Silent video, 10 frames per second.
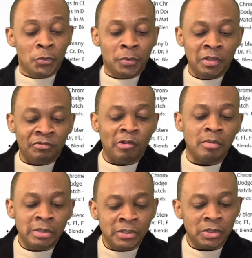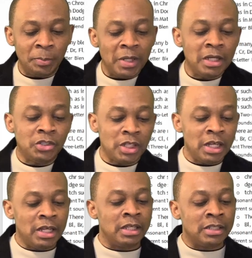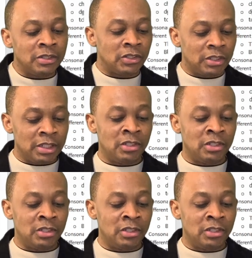Well, a formal speech is